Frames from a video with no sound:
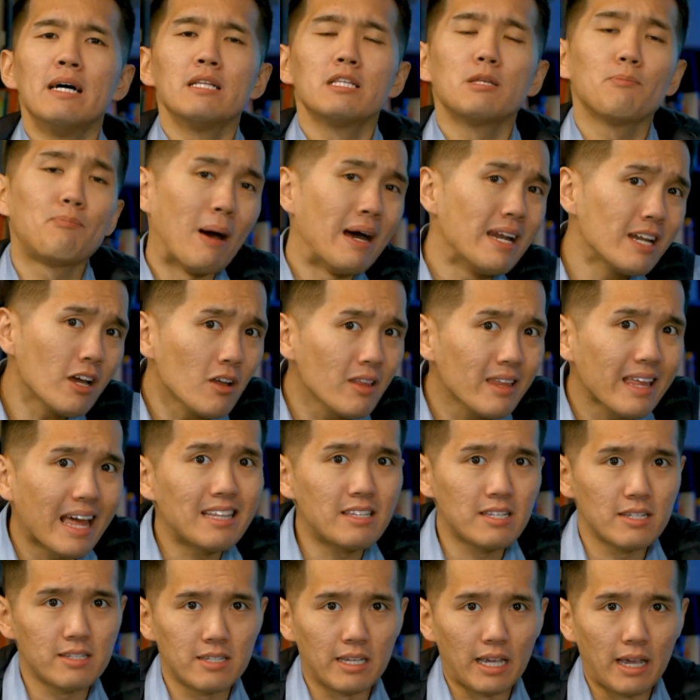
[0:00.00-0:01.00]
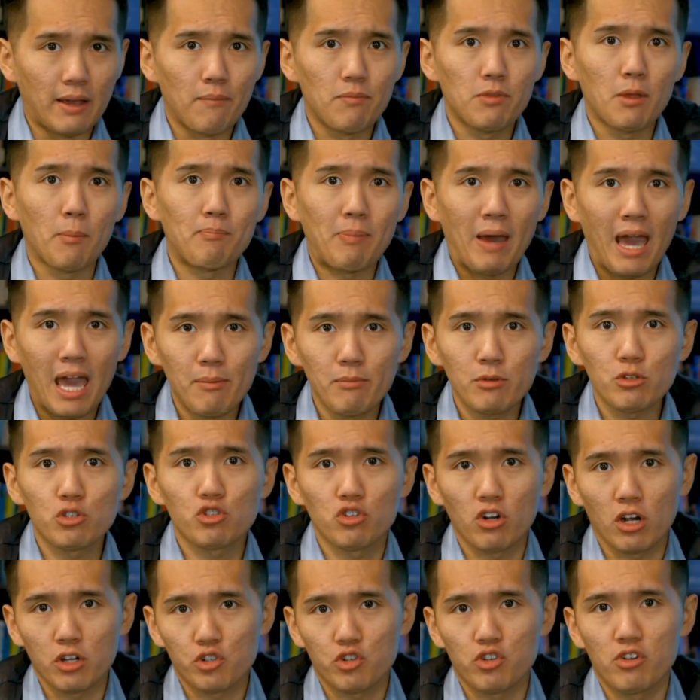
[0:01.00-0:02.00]
Depending on the entity, the payment
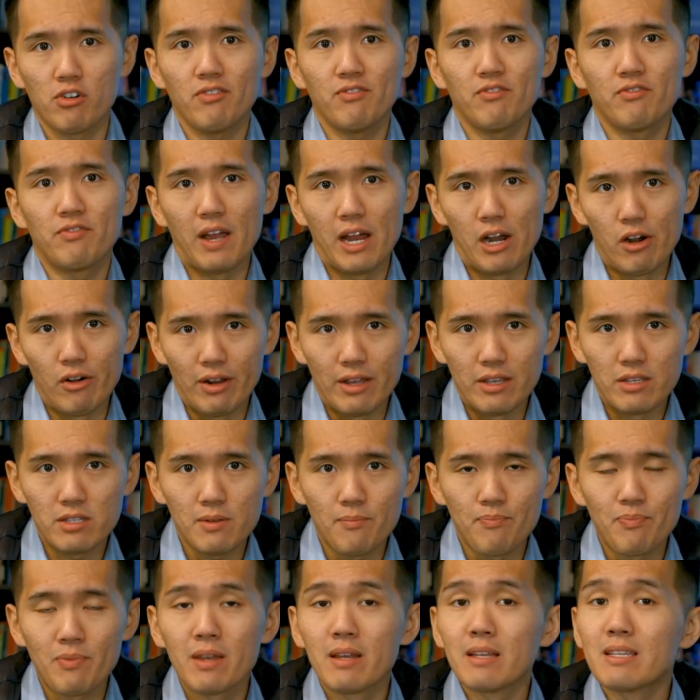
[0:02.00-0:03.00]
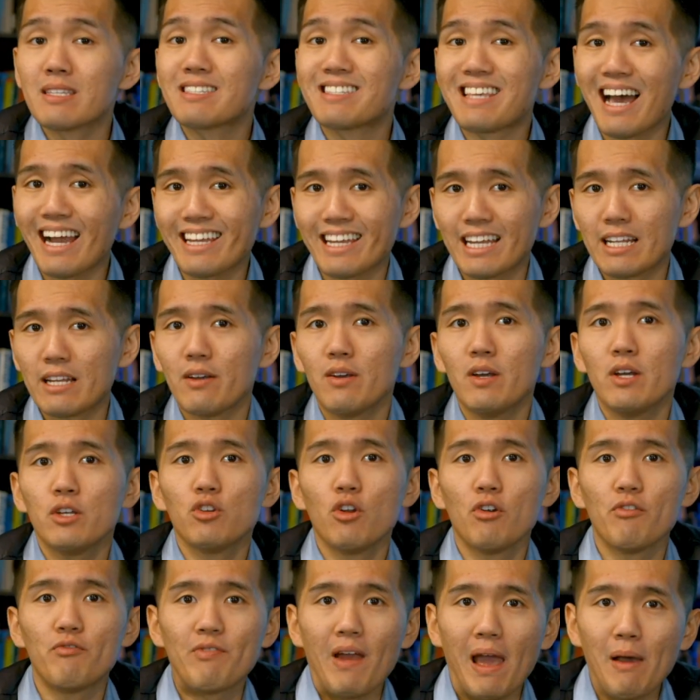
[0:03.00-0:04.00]
structure varies. Second,
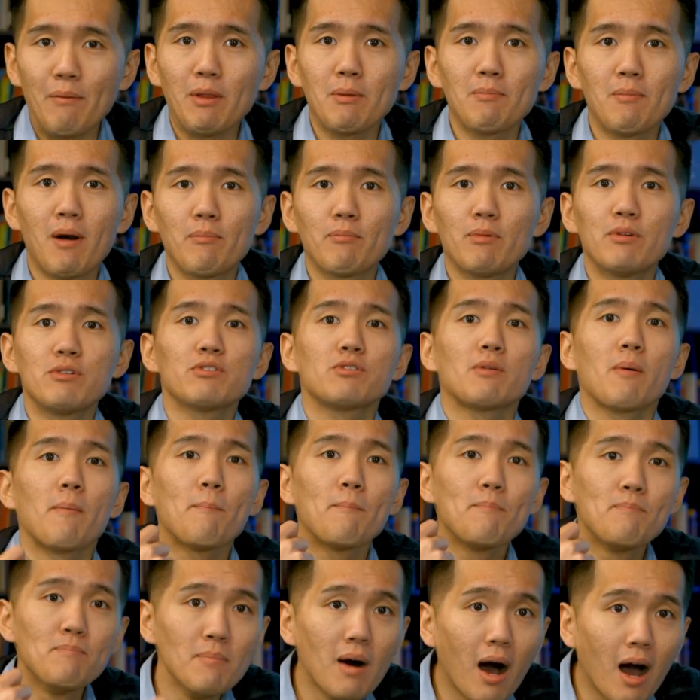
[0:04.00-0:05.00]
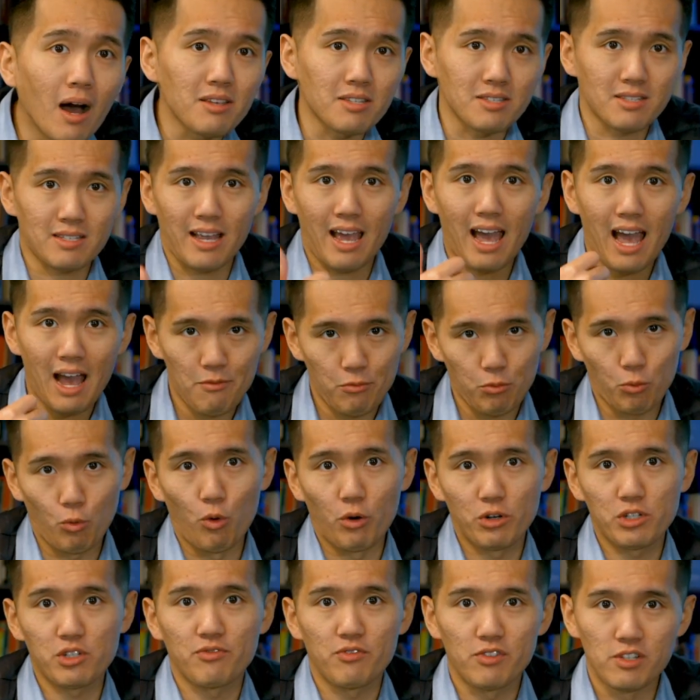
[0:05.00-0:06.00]
your family members must have
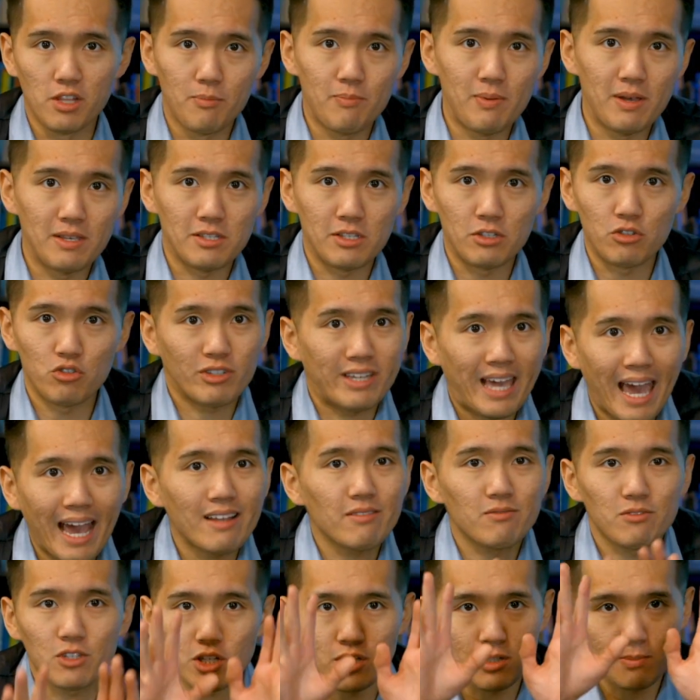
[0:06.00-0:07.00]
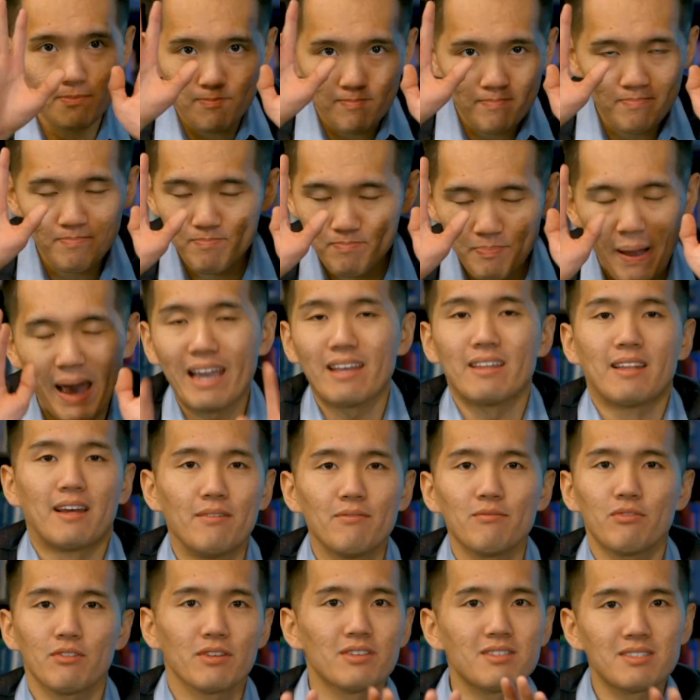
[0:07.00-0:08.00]
worked for the business. You can't just pay
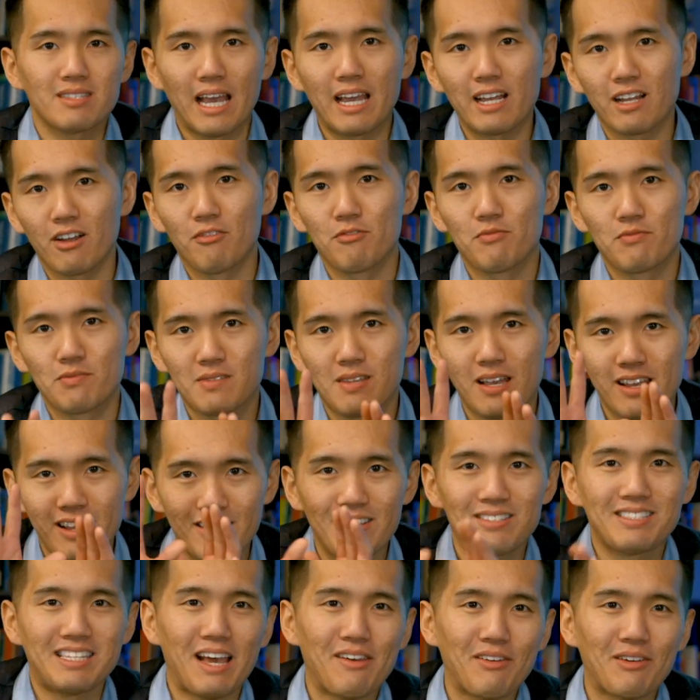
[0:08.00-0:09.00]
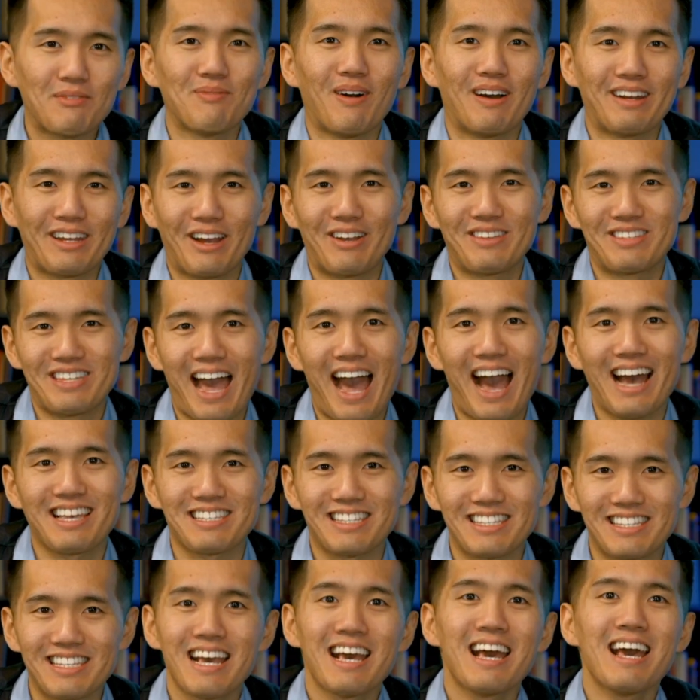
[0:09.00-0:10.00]
them for the sake of saving money on
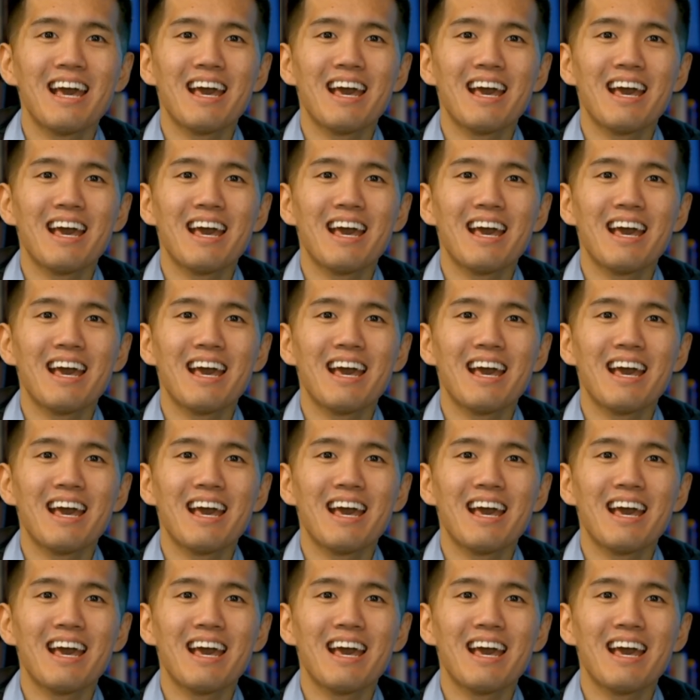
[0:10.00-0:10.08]
taxes,